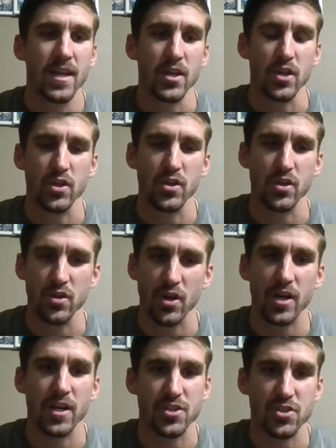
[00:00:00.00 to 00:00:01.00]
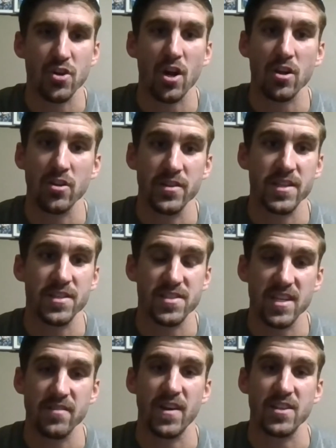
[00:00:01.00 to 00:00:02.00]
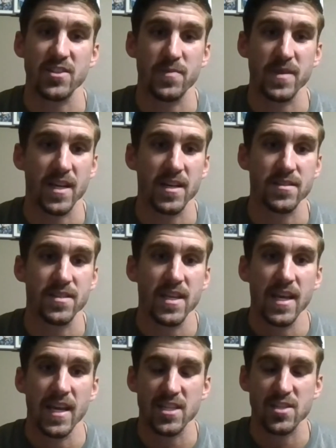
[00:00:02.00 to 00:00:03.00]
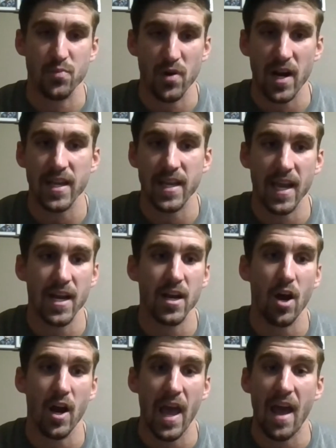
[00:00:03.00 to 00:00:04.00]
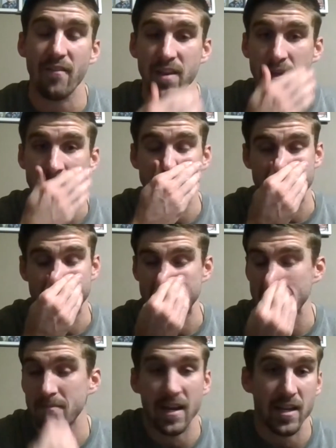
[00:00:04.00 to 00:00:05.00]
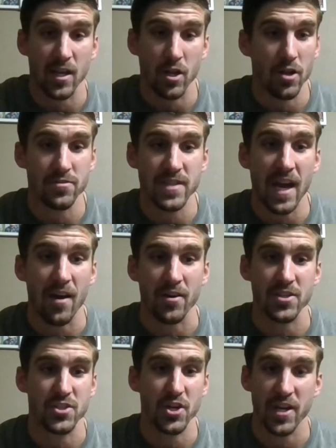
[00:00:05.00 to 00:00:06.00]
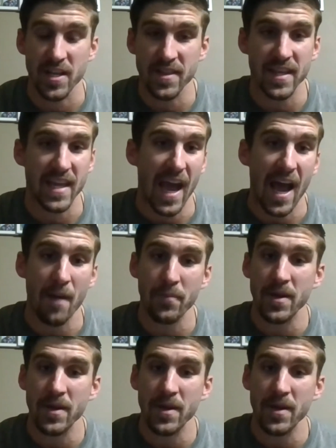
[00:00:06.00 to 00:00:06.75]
you're going to struggle in this defense, because it's predicated on having a team that can close out, because you're in the gap,